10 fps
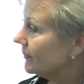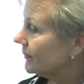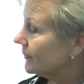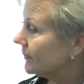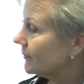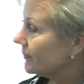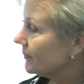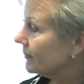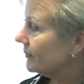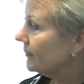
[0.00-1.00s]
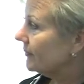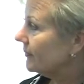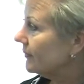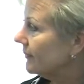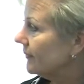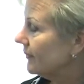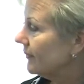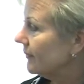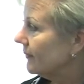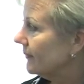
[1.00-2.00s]

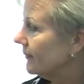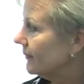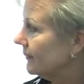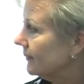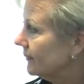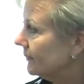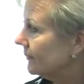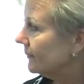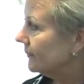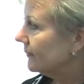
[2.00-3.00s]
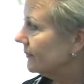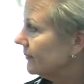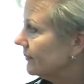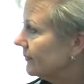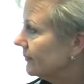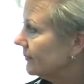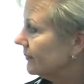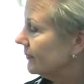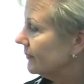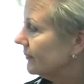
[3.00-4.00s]

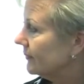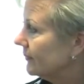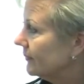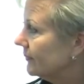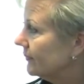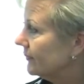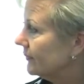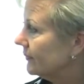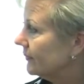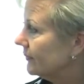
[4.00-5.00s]
The person shown says nothing.